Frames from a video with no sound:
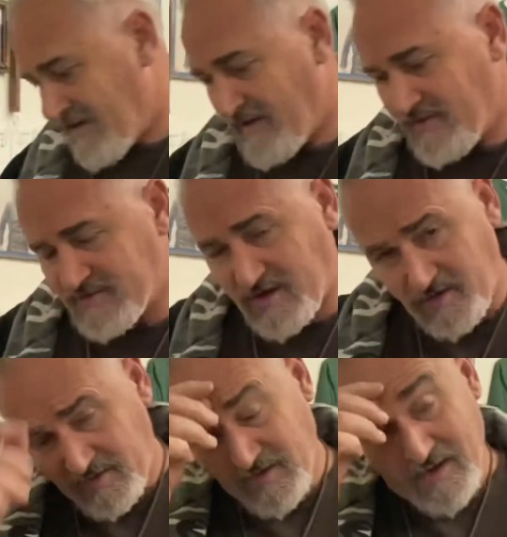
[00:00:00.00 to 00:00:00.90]
There's a
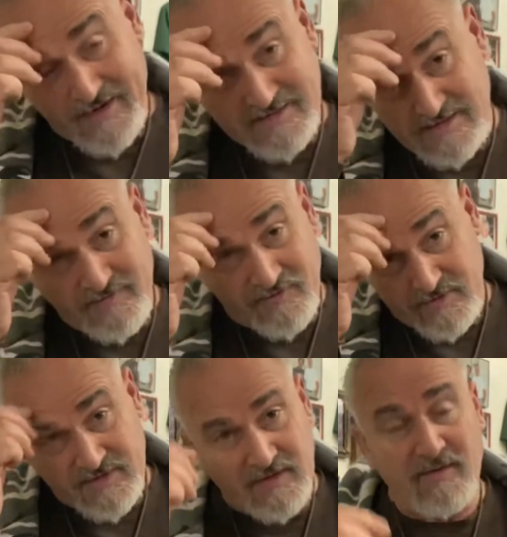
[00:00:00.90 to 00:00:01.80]
lot of
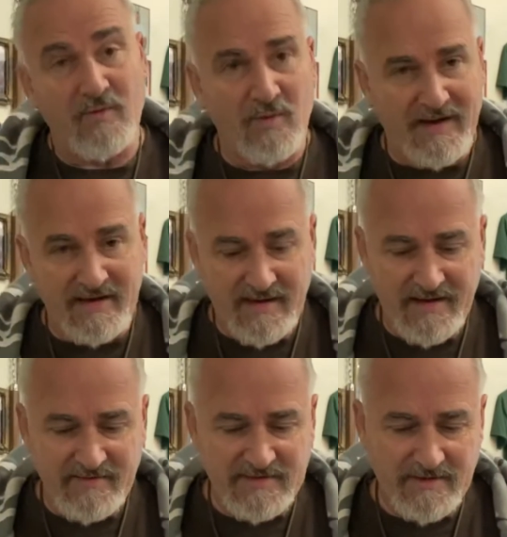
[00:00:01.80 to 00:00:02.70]
different ring
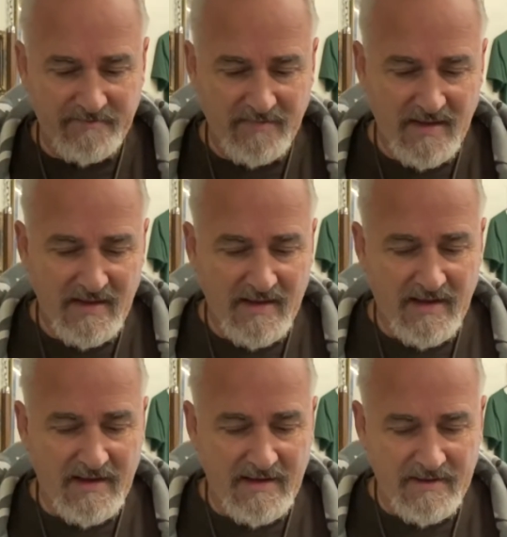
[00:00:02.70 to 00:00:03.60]
knives.
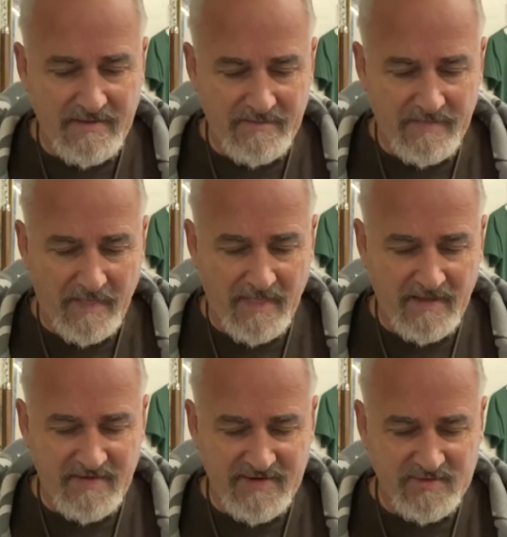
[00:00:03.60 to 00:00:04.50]

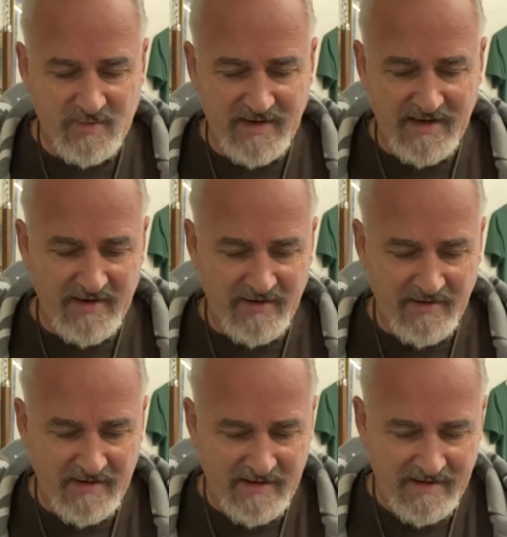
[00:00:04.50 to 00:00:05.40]
This one
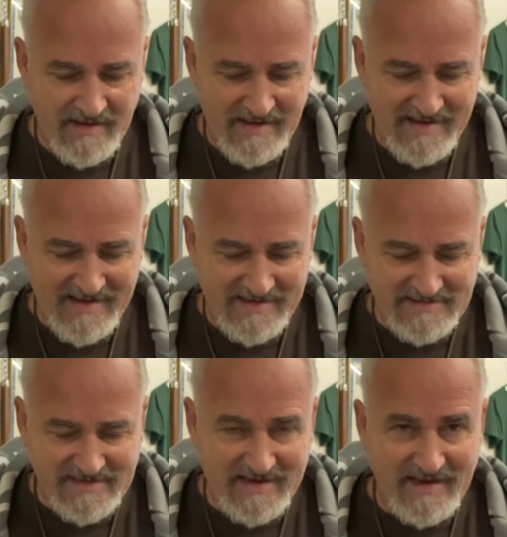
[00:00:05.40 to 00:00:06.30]
here
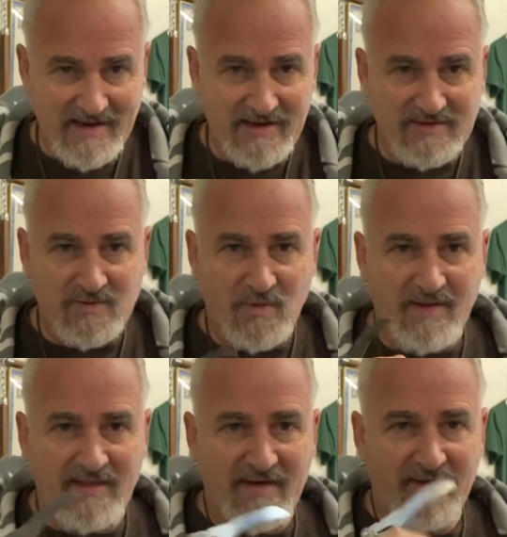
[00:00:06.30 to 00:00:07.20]
is
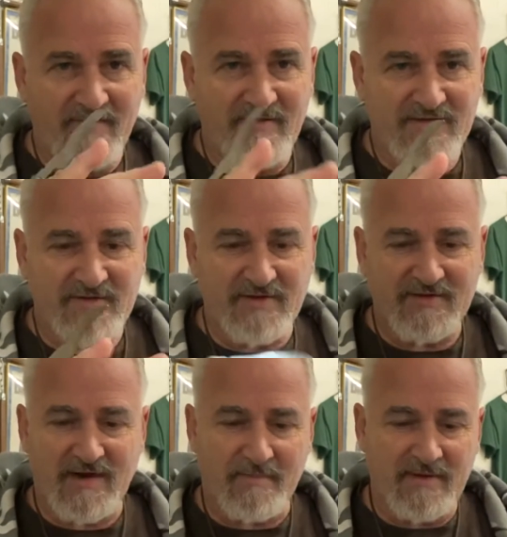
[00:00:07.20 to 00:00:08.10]
one that fits on
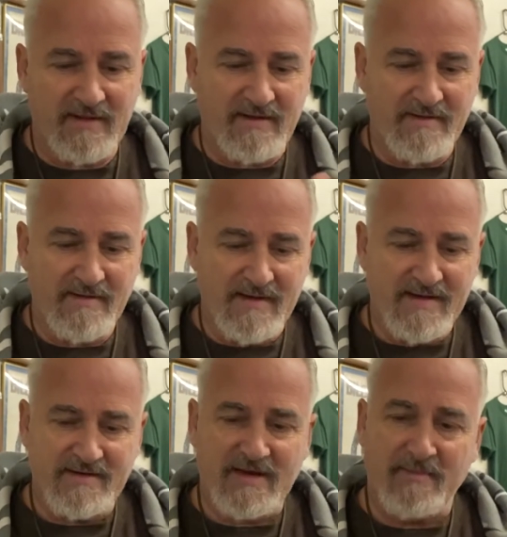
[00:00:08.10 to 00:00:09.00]
top of
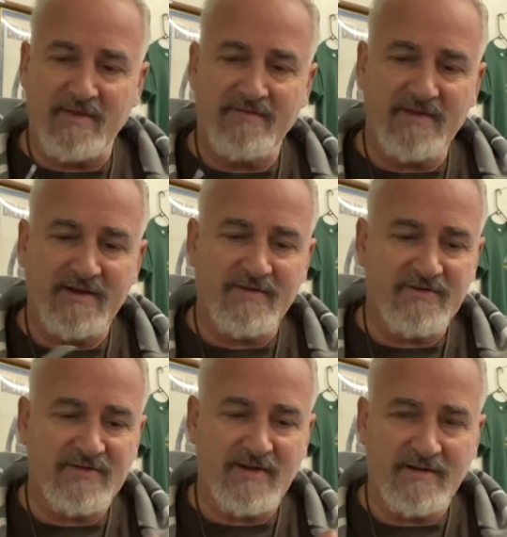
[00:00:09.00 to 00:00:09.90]
the
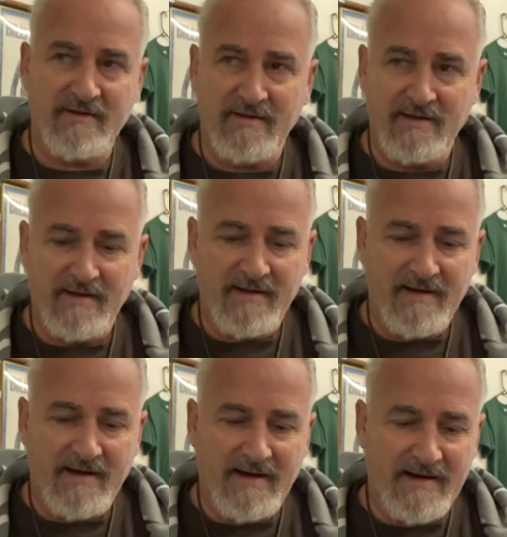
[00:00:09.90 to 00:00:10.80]
fingers,
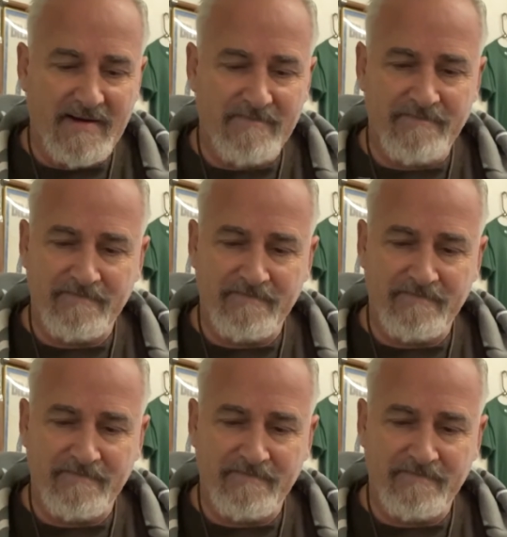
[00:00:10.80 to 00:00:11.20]
so